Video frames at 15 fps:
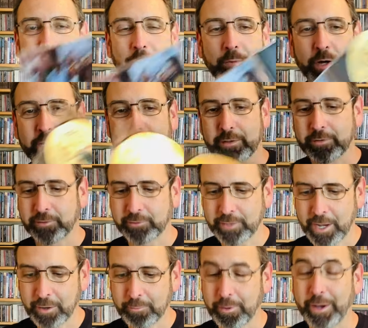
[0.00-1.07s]
But the
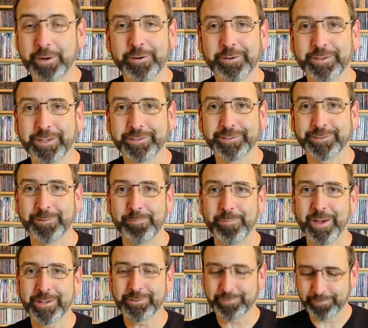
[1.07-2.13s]
sound quality on this is the
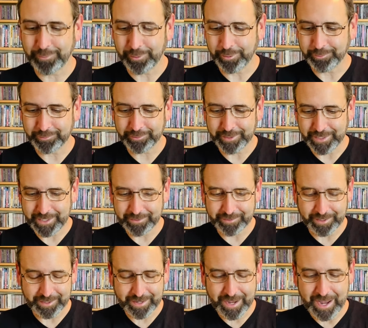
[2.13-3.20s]
best of all those CDs
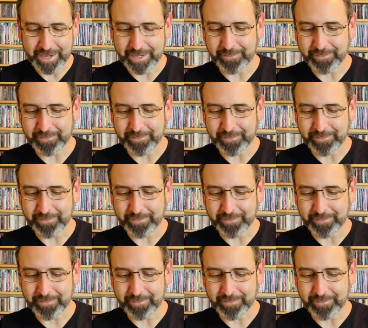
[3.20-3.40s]
I got,